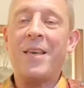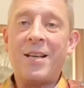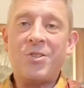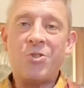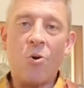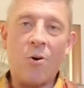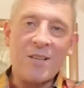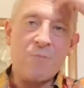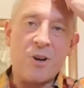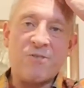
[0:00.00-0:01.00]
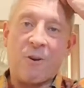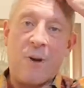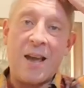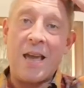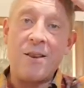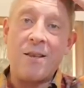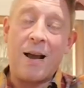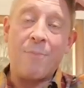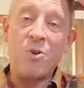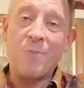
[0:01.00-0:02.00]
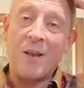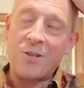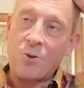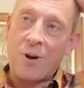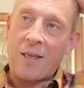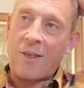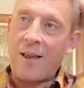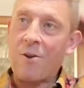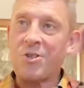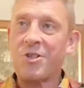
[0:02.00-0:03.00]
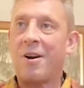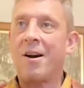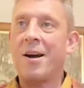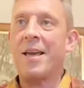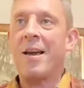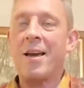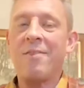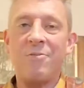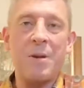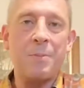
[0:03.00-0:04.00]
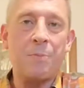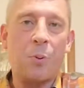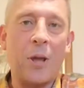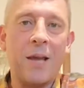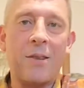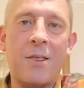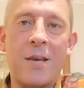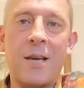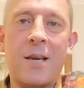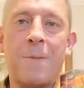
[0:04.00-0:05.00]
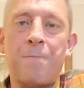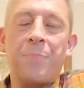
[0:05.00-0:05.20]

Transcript: So, as much for my own amusement as anything else, I have been playing the